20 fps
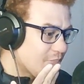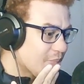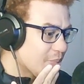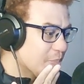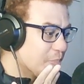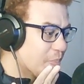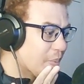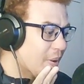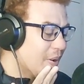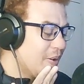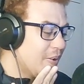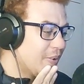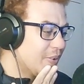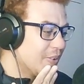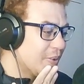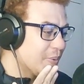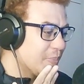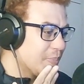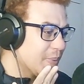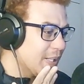Bro,
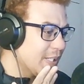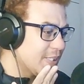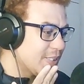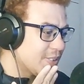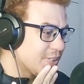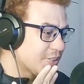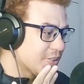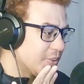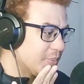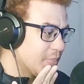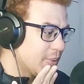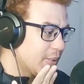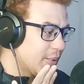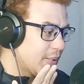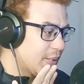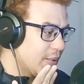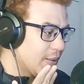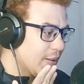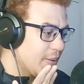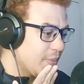the place is
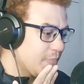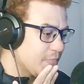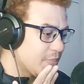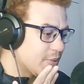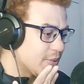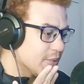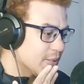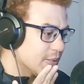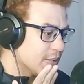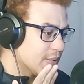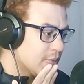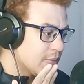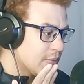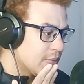completely empty.